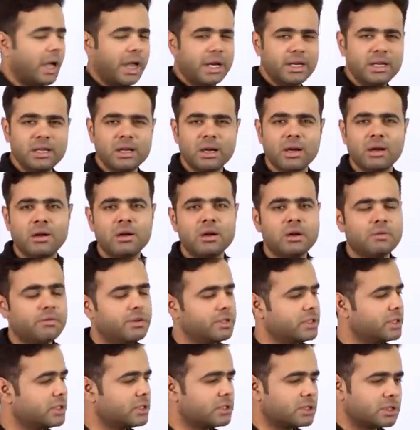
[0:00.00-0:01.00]
idea
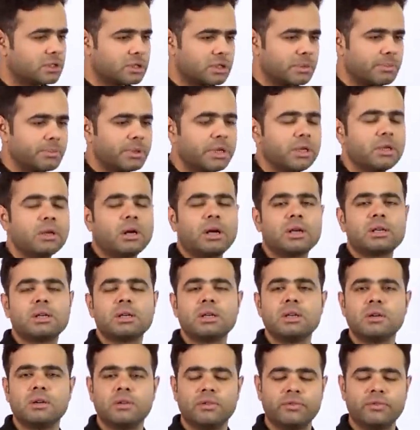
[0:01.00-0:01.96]
which is simply not